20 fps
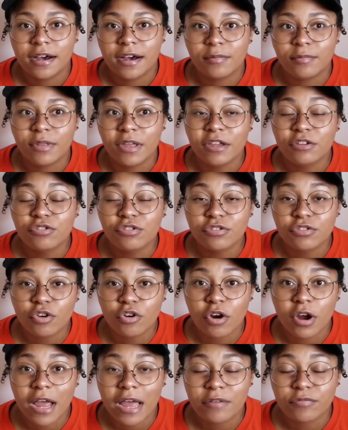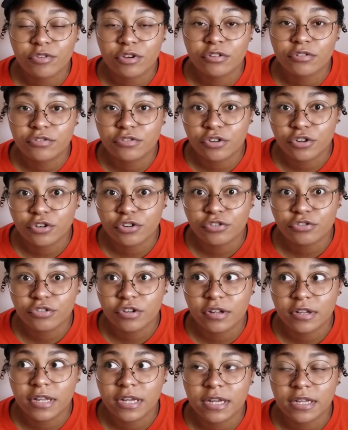They just have concerns.
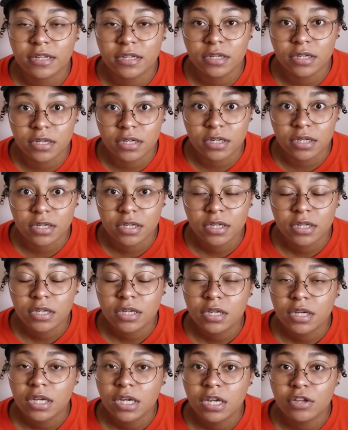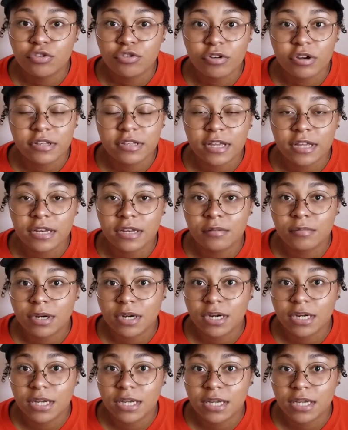They're like, look, he's already dating an
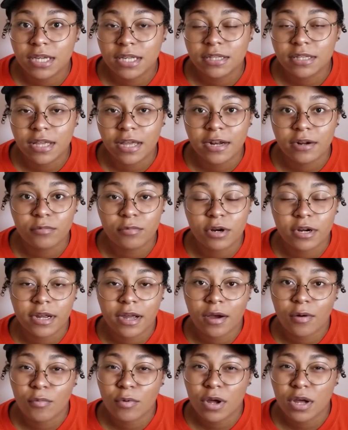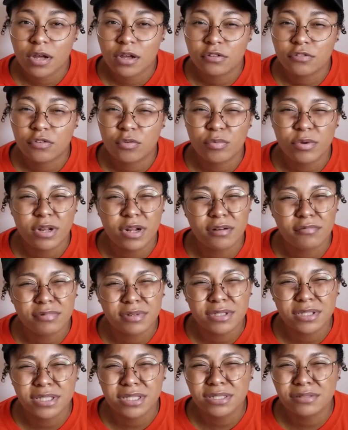American. That didn't work out well. So we don't
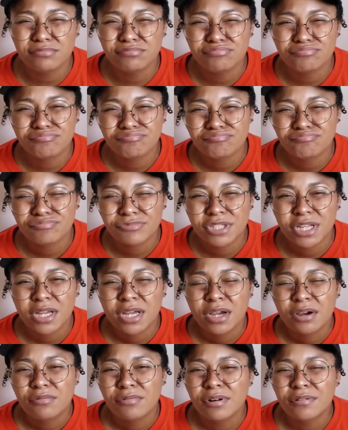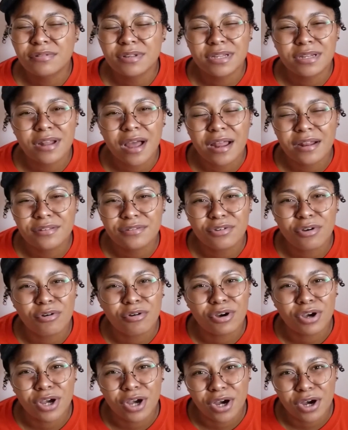really know how this is
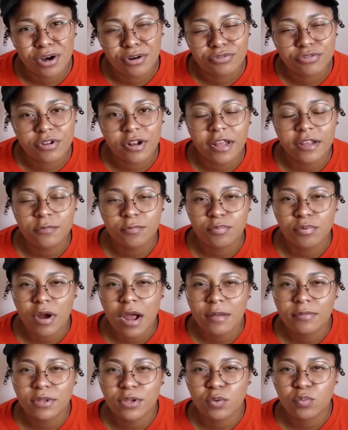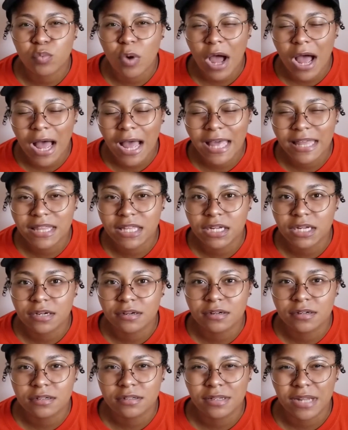gonna go. So that's probably why
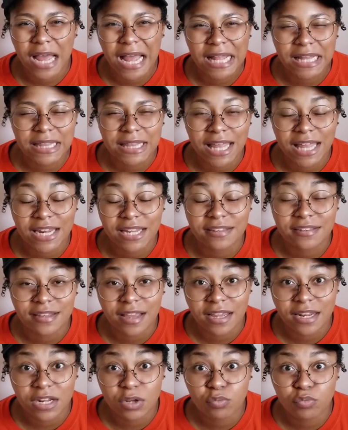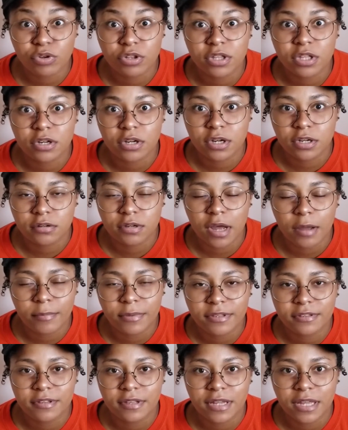they're not that excited when they're
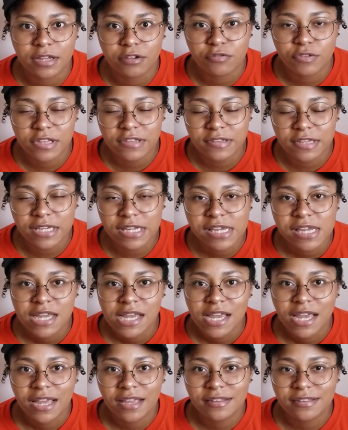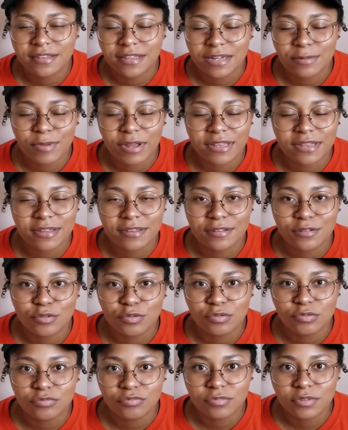coming to like visit and see them at this
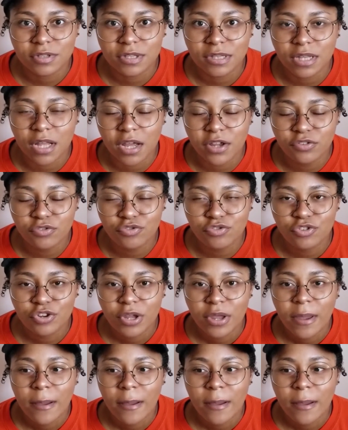little lunch.